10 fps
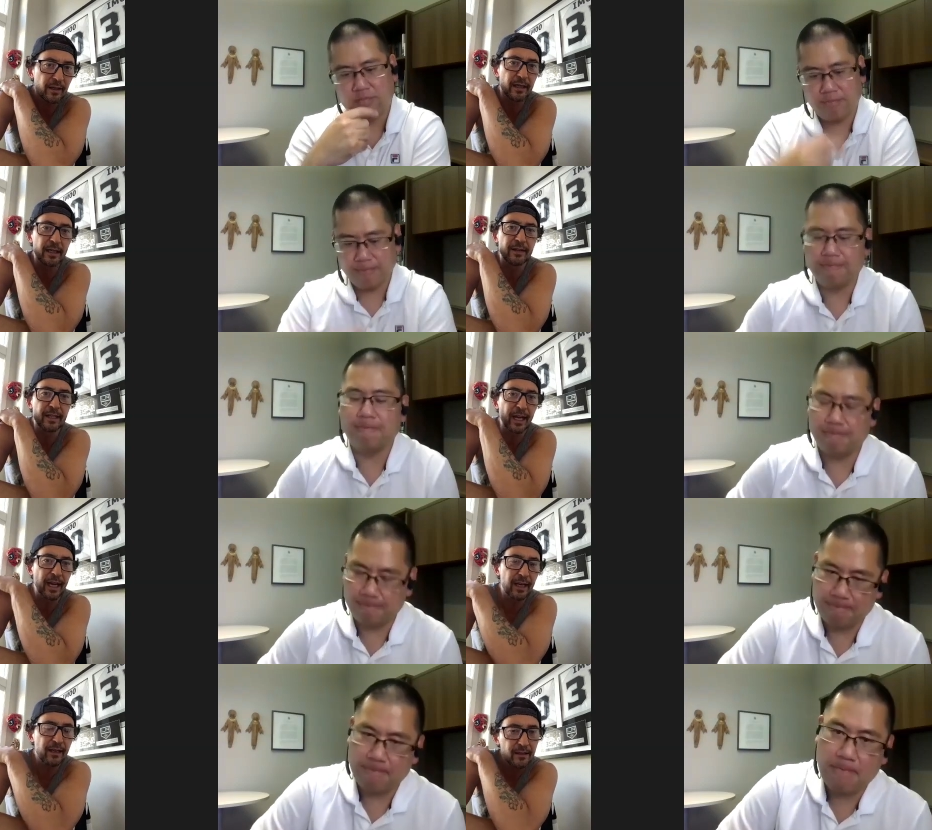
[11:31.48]
Speaker 1: in the
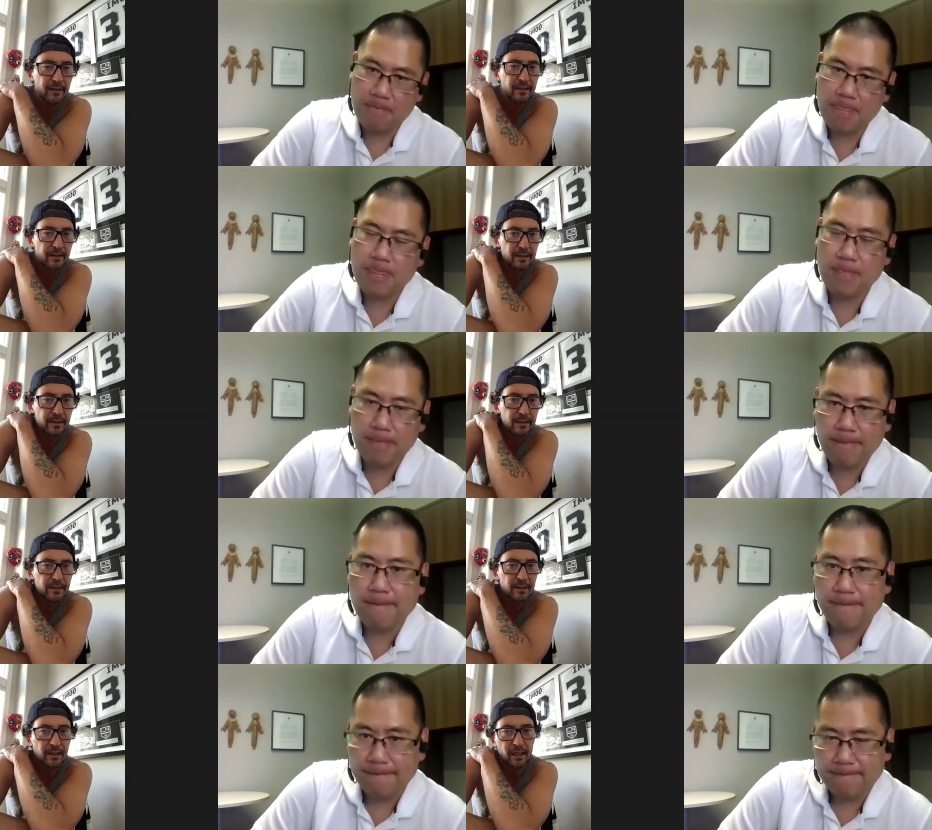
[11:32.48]
K
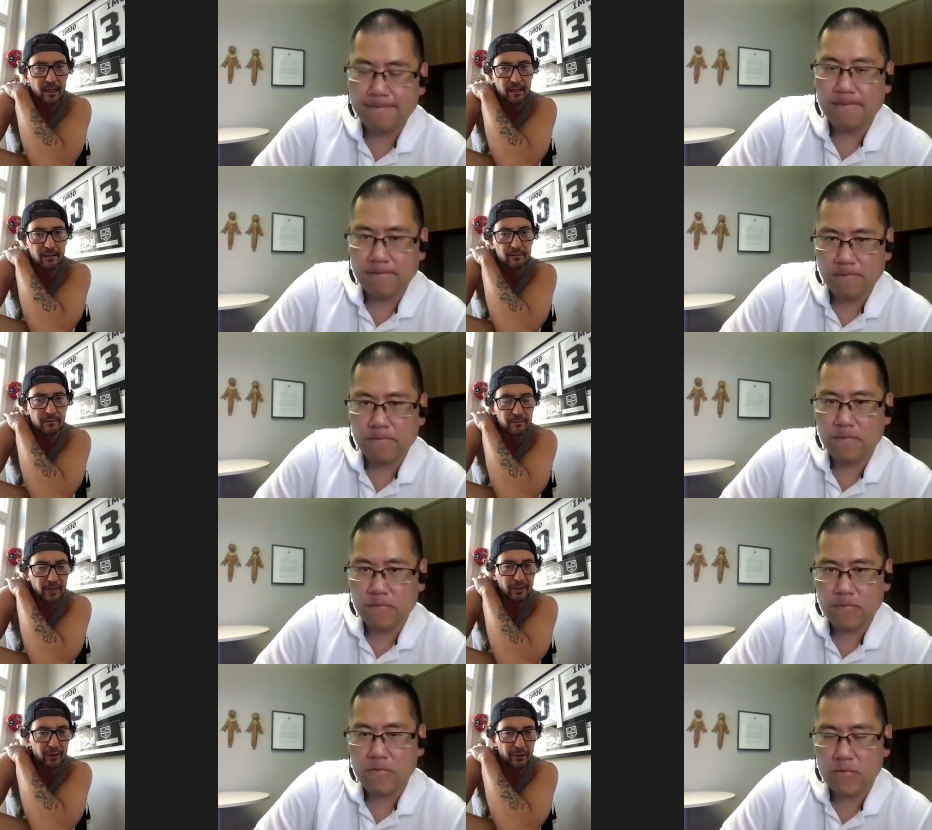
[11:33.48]
uh,
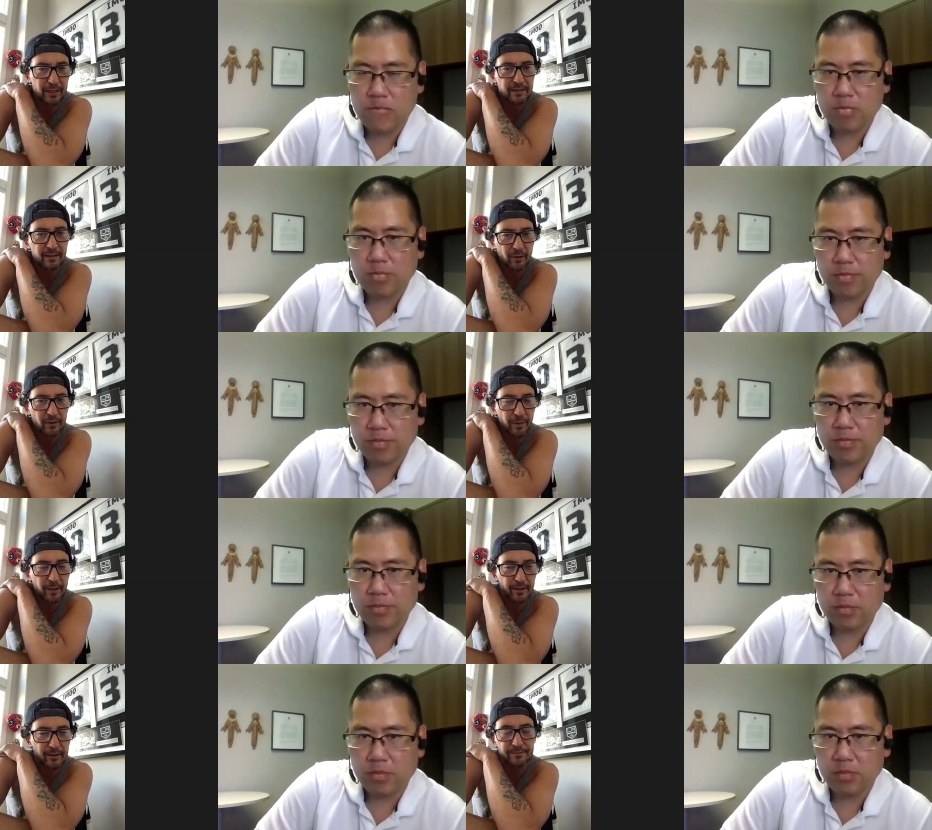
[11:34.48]
that there is in North
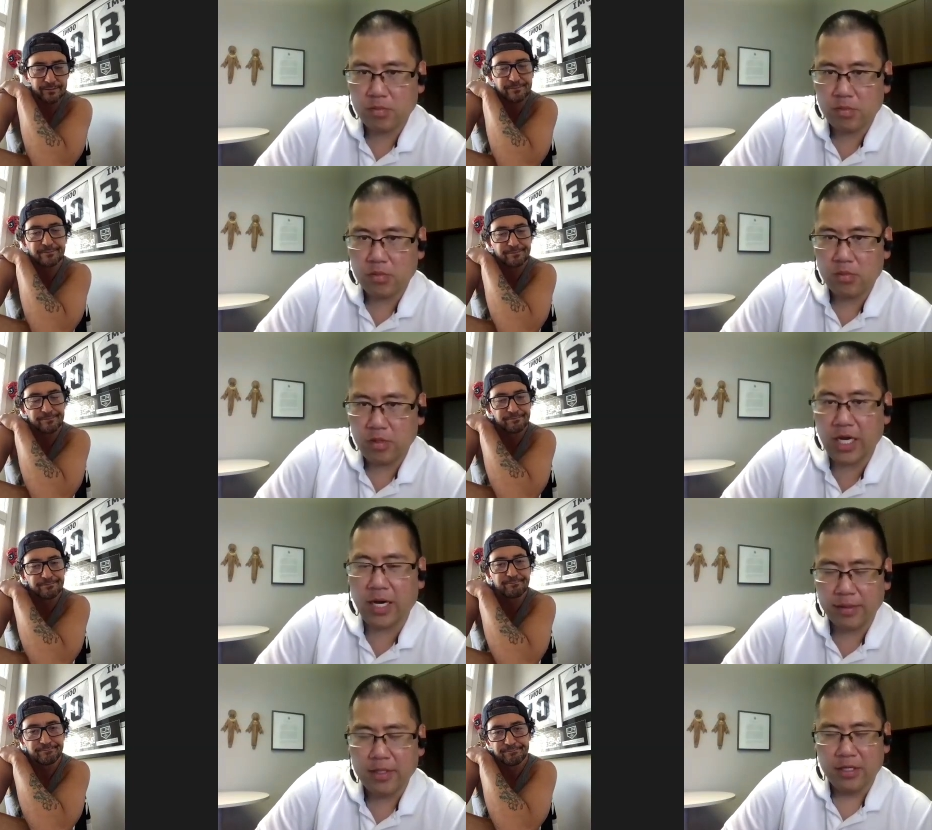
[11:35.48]
America.
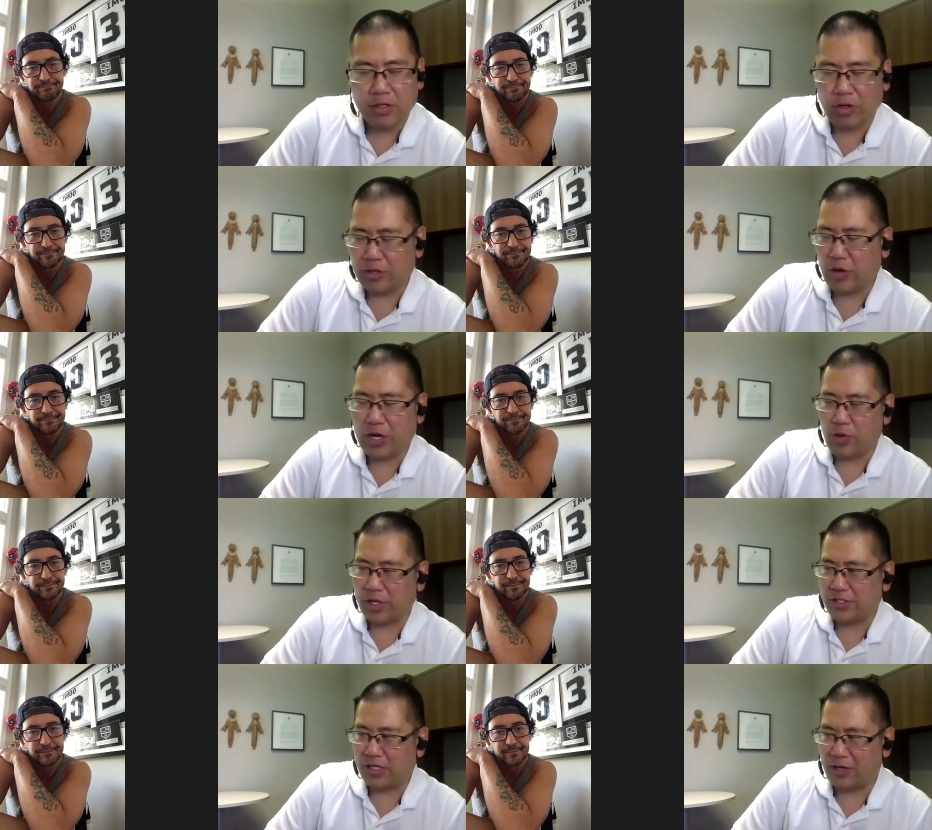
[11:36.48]
Speaker 2: Yeah. No, great
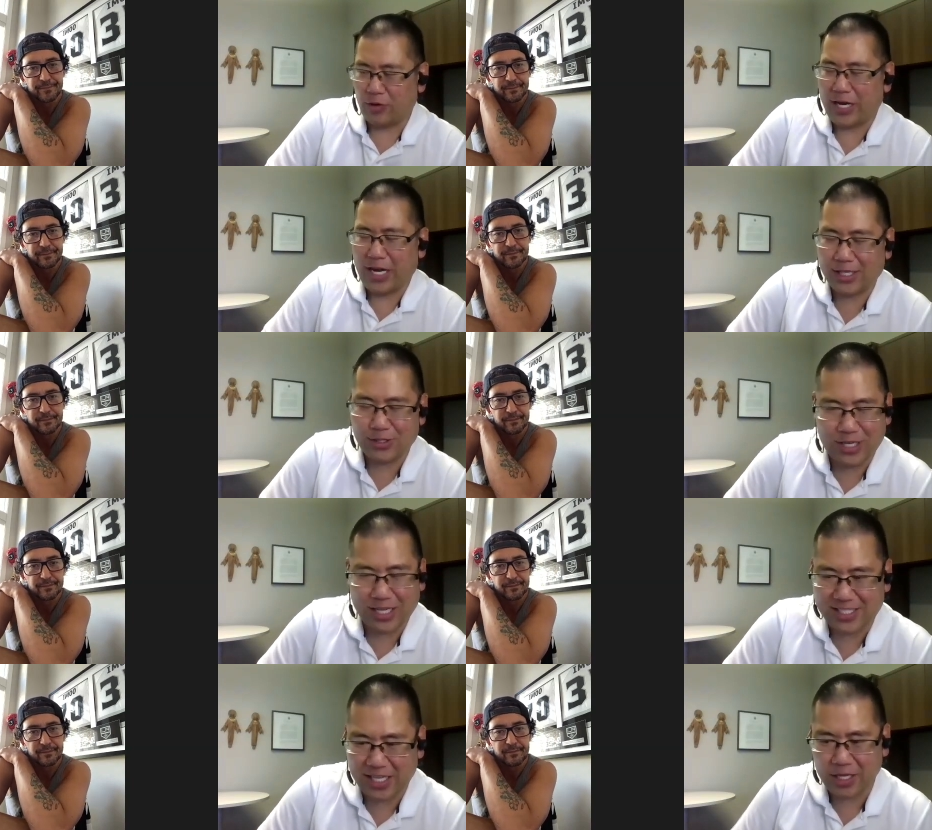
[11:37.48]
question. Uh, great answer,
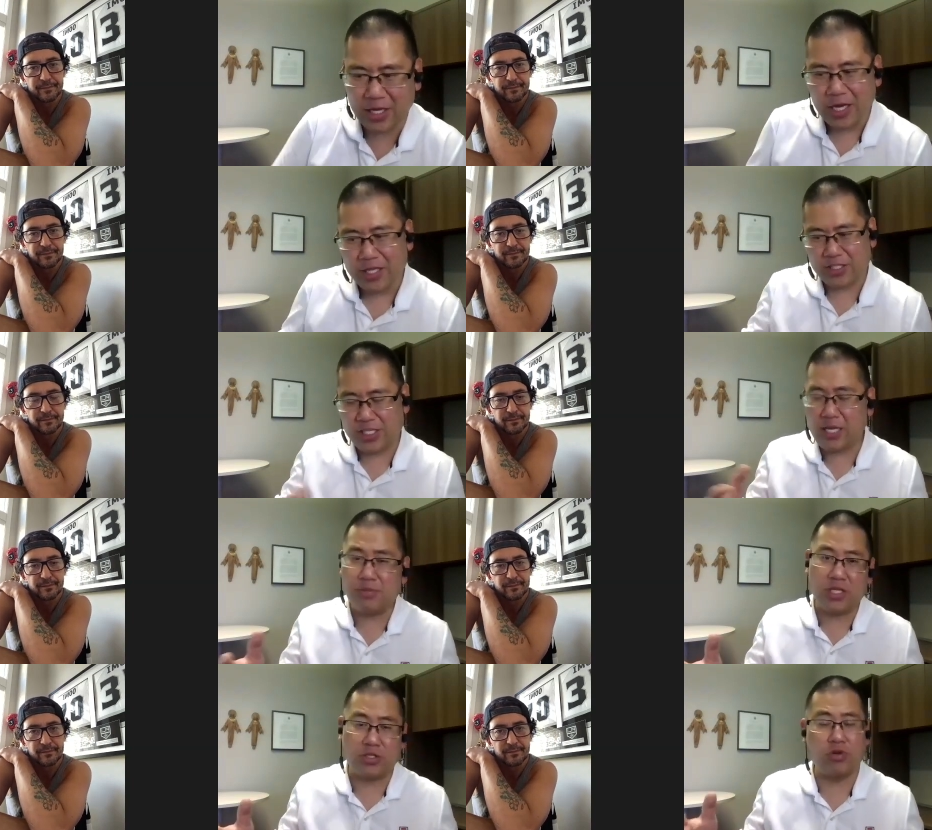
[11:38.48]
Dusty. And the, the
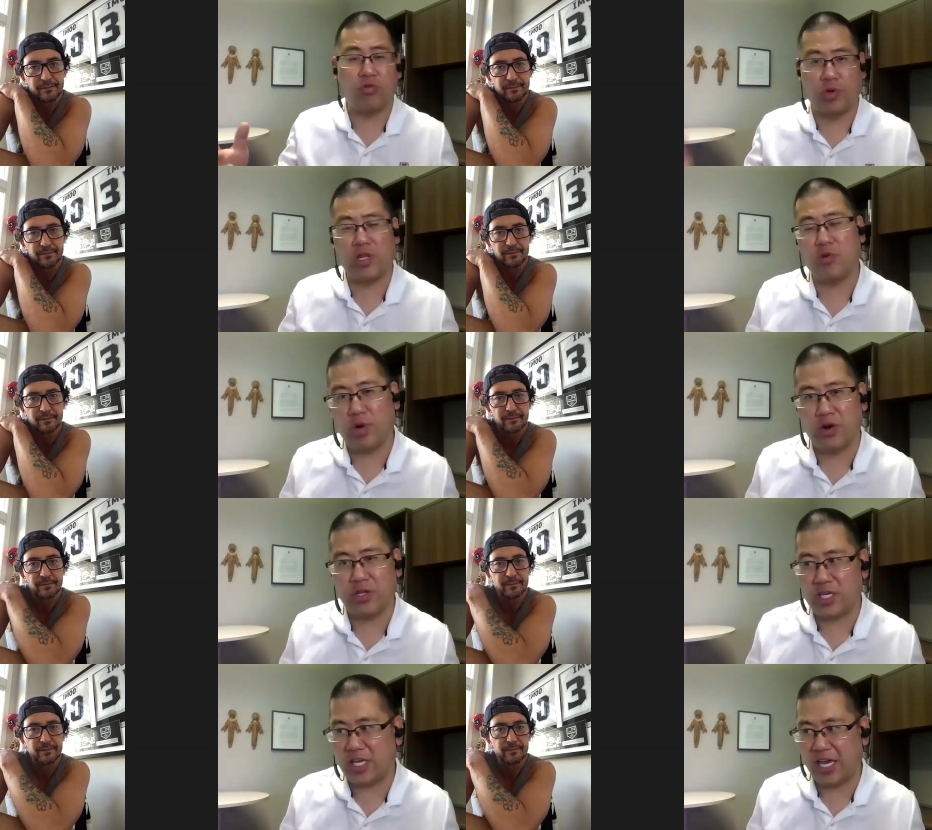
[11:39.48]
teams that do really well
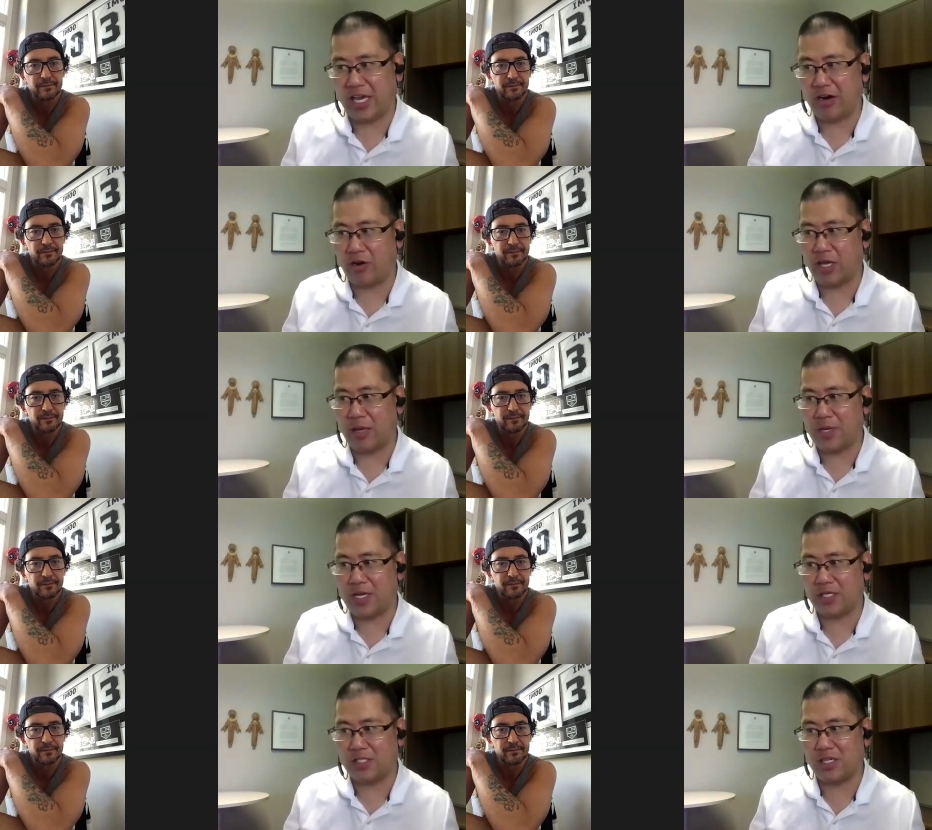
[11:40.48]
in the K, are they
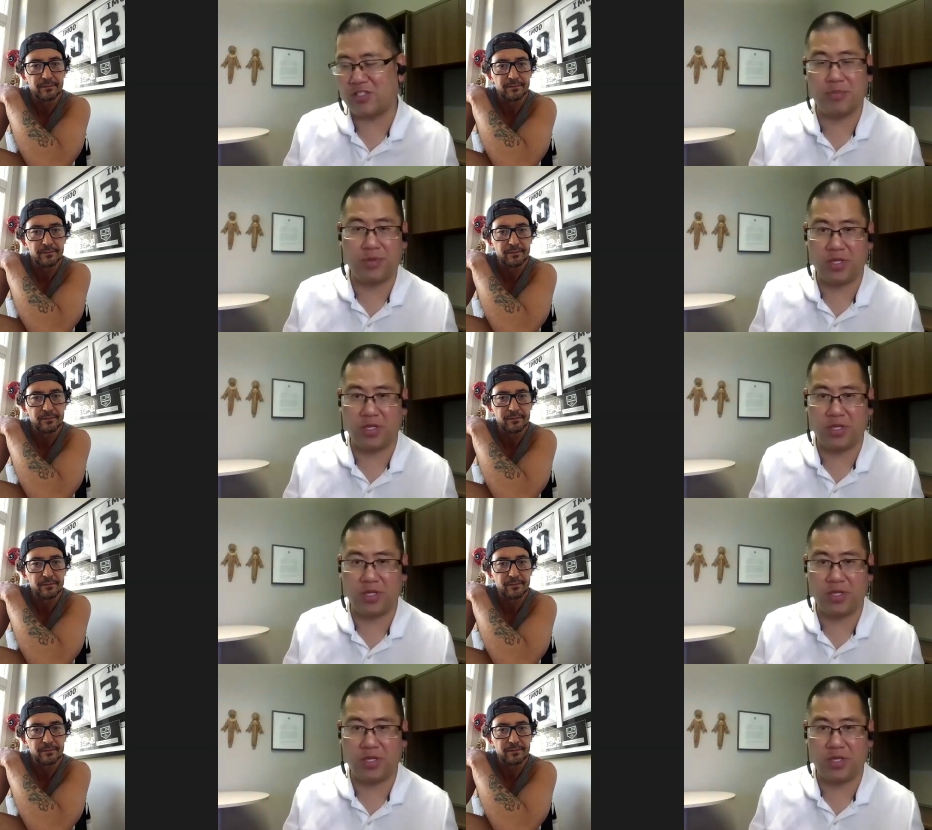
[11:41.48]
because they're simply